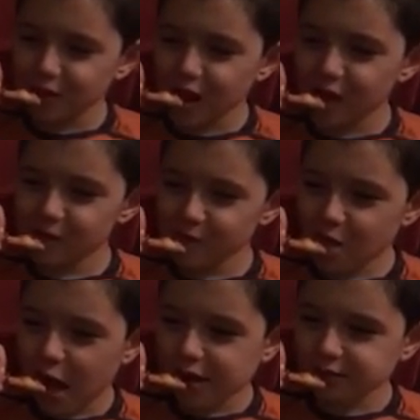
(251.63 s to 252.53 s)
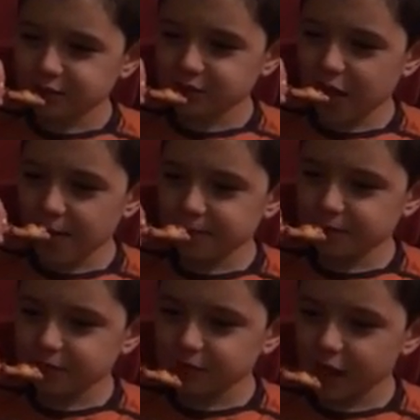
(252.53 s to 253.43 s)
So it looks
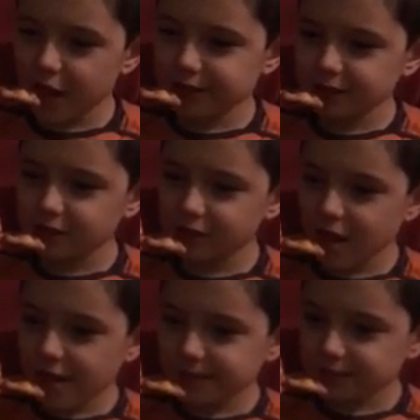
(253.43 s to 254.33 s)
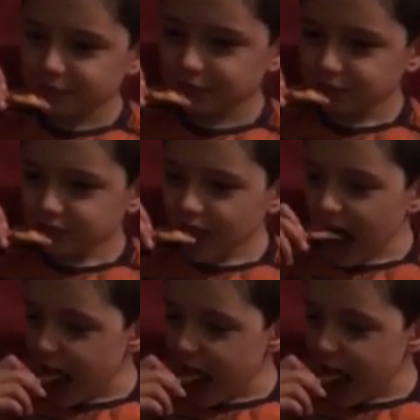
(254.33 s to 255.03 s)
like I owe Shine a fiver.